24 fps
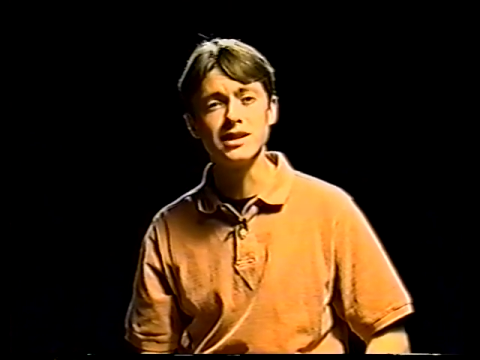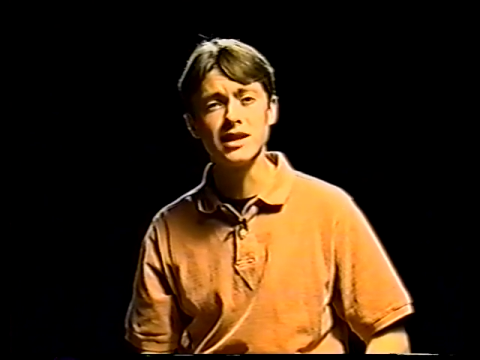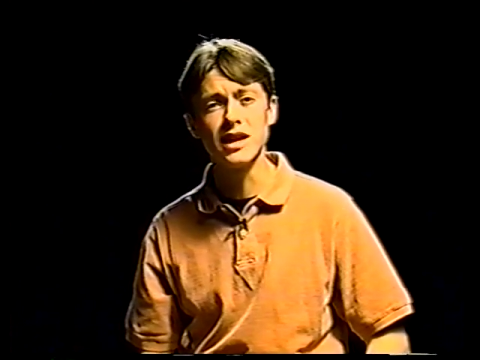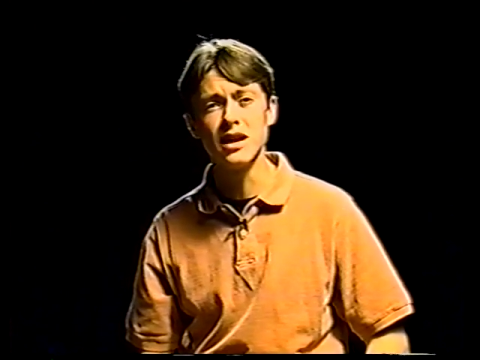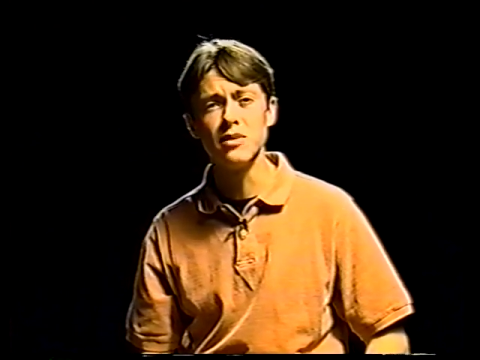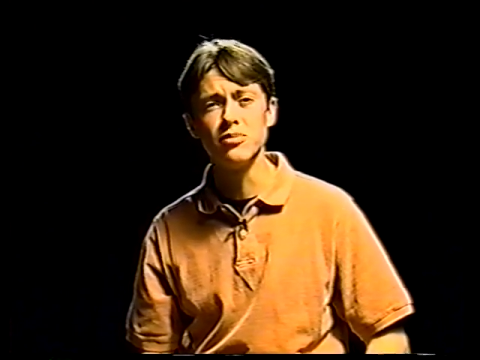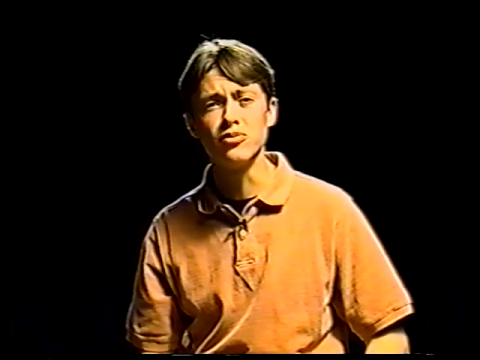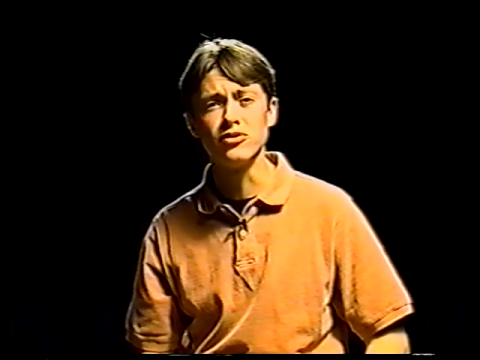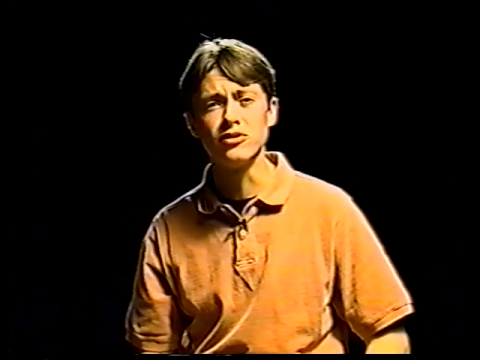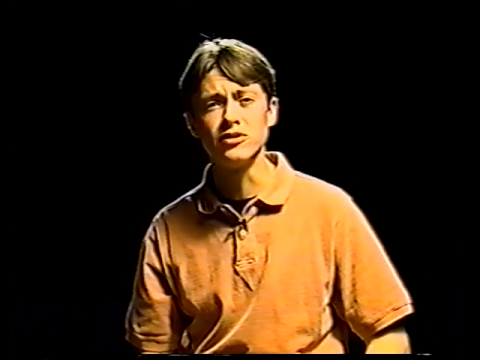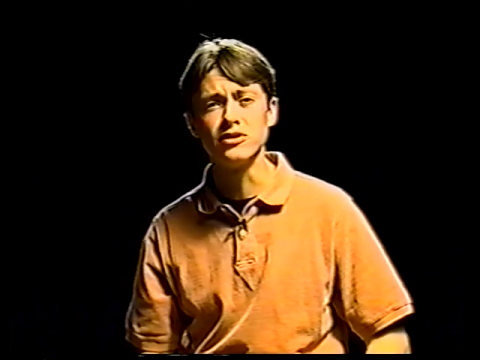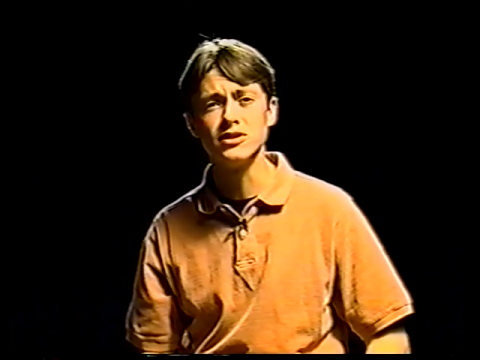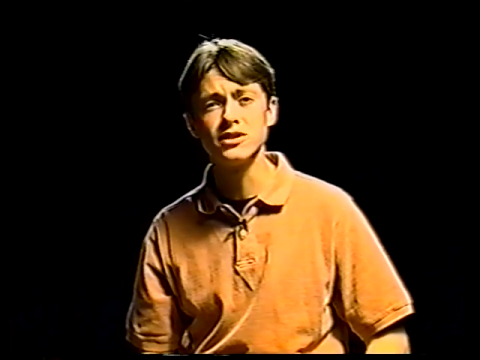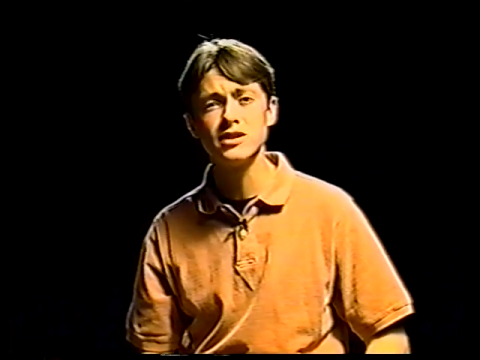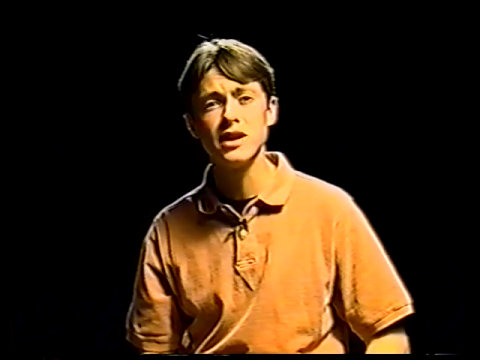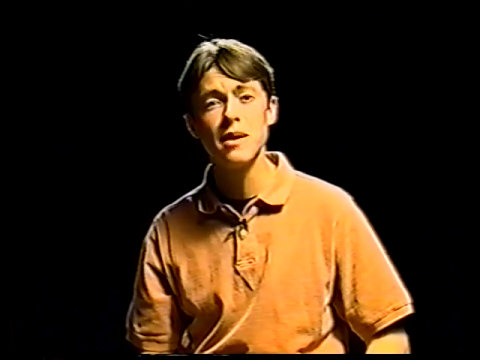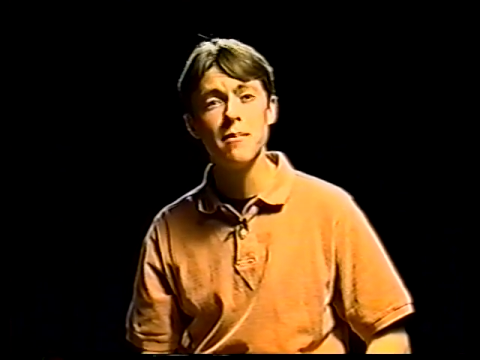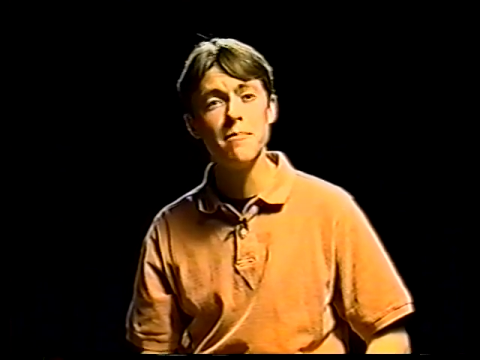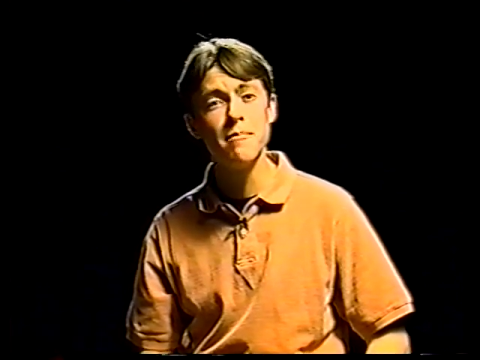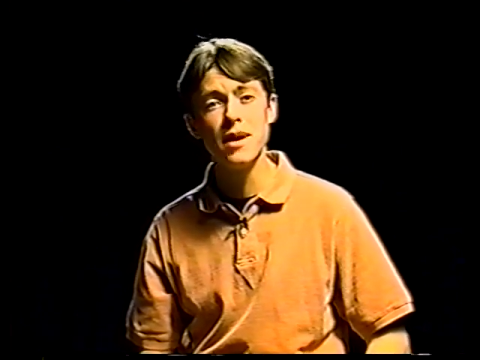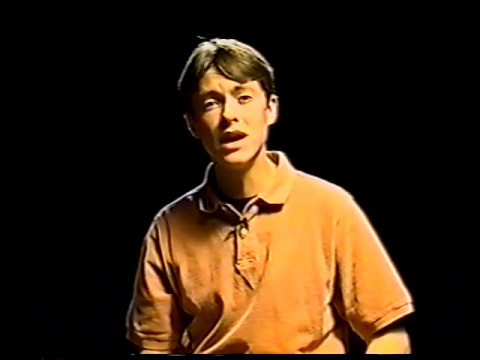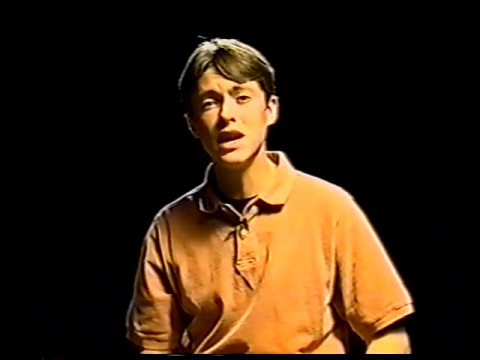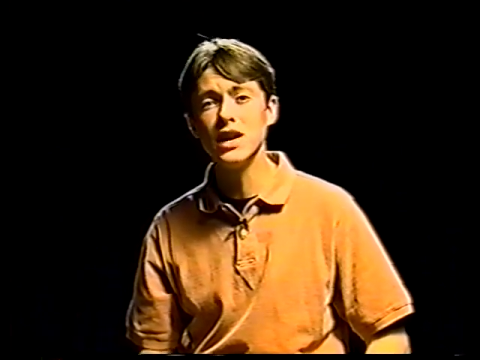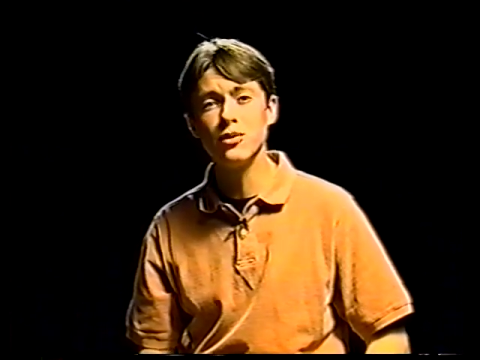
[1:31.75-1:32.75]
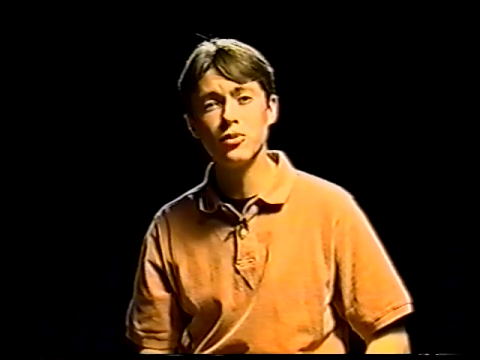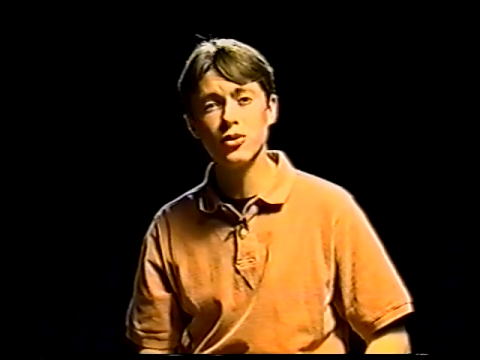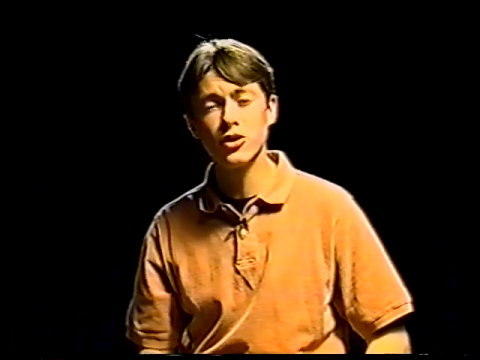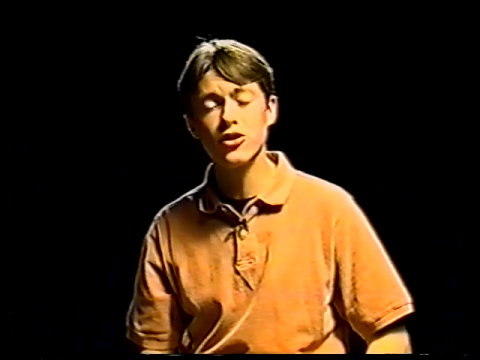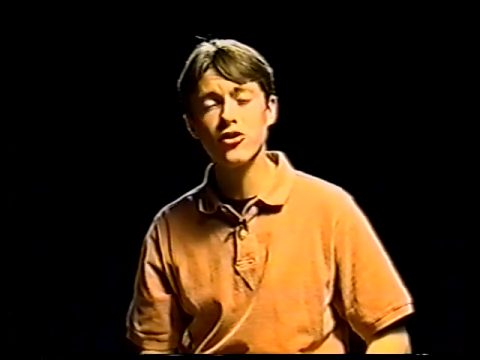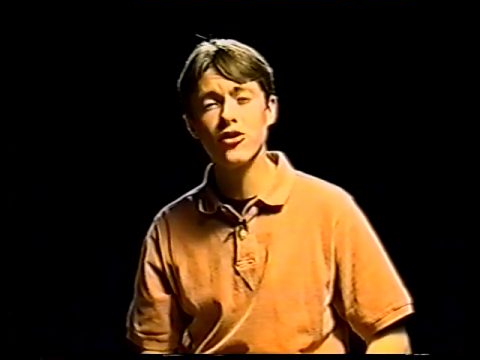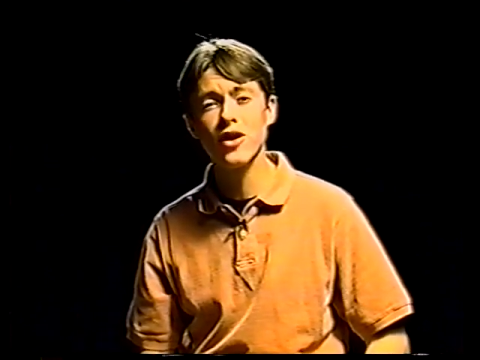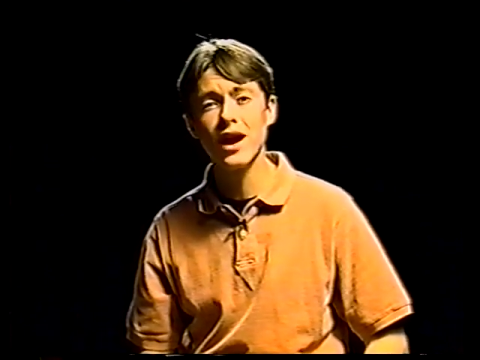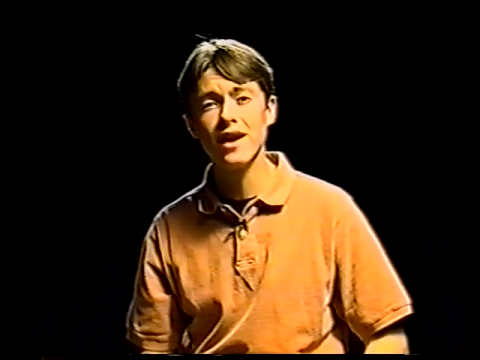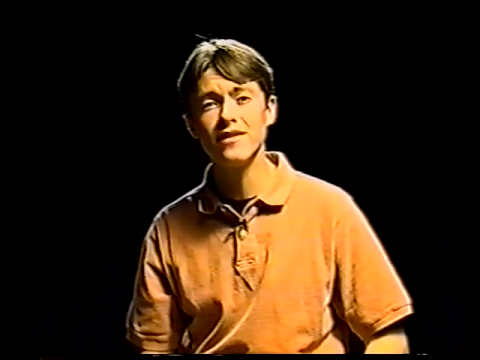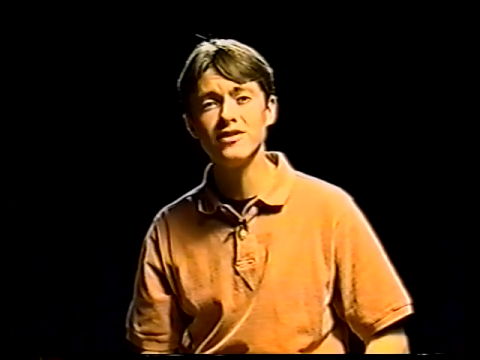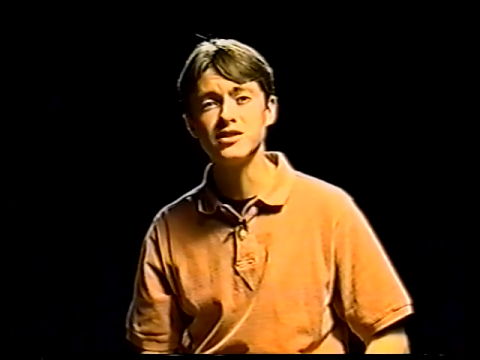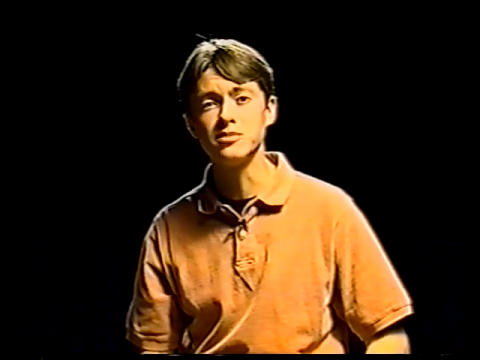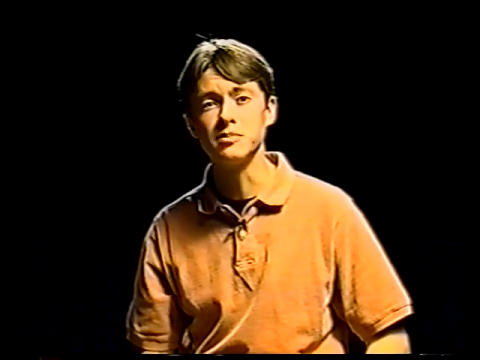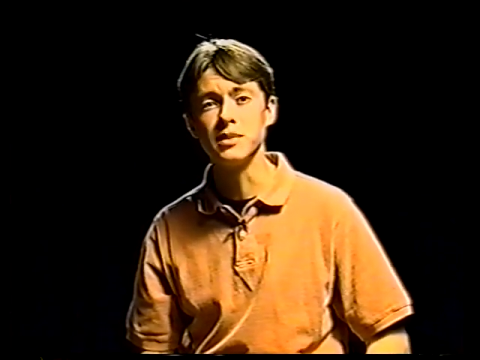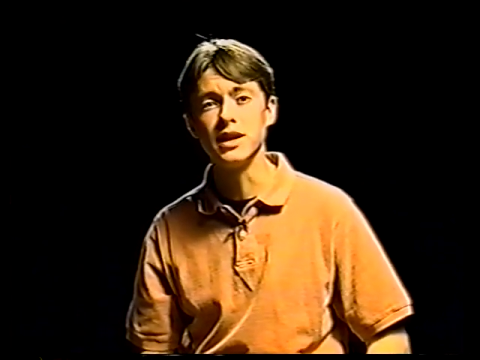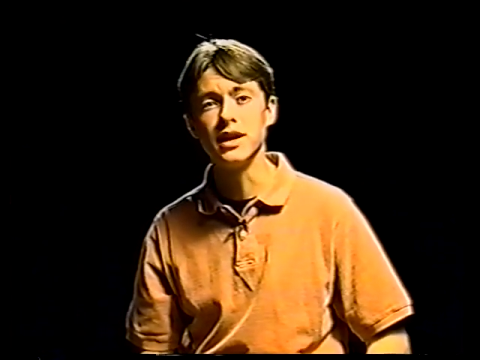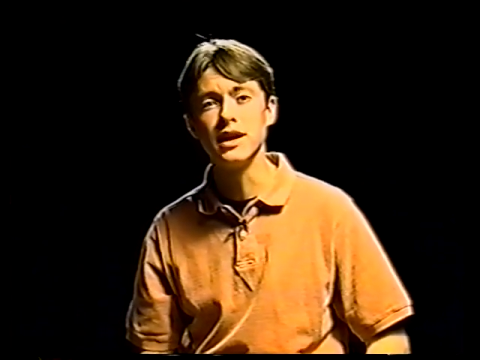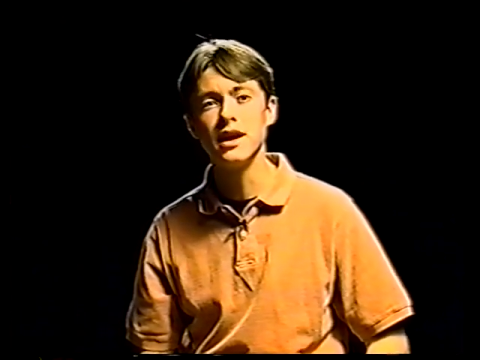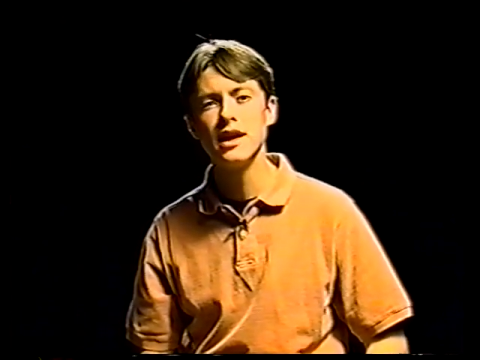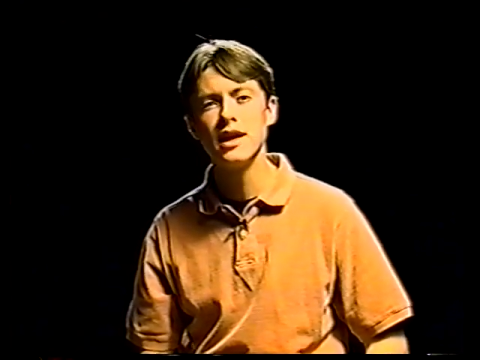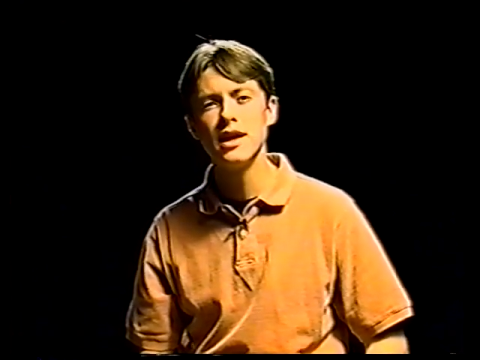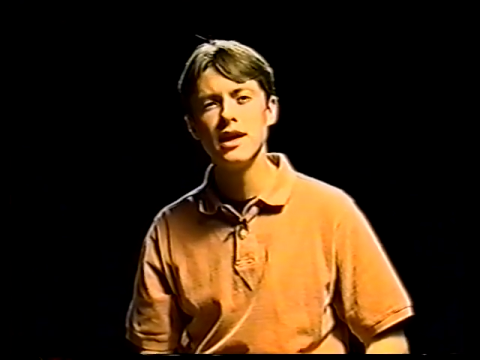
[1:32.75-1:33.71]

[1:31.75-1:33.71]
laborers, many were craftsmen.